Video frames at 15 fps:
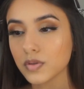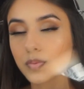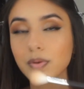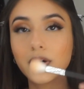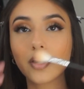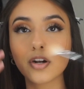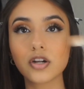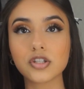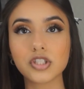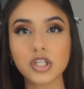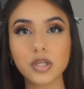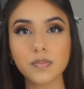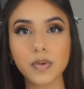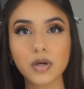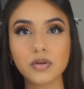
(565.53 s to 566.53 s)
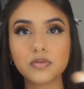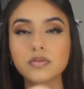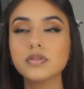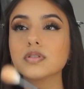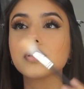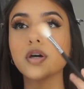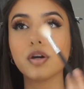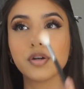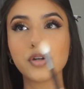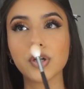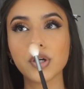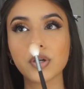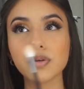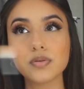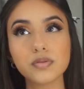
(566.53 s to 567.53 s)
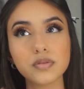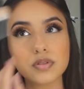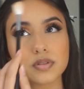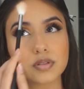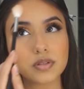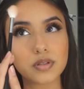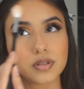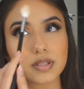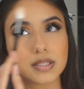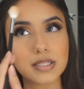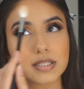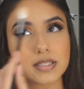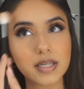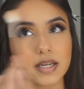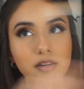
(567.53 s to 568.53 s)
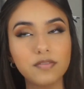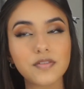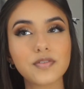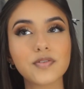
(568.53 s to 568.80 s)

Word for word: put on our cheekbones, our nose, this side of the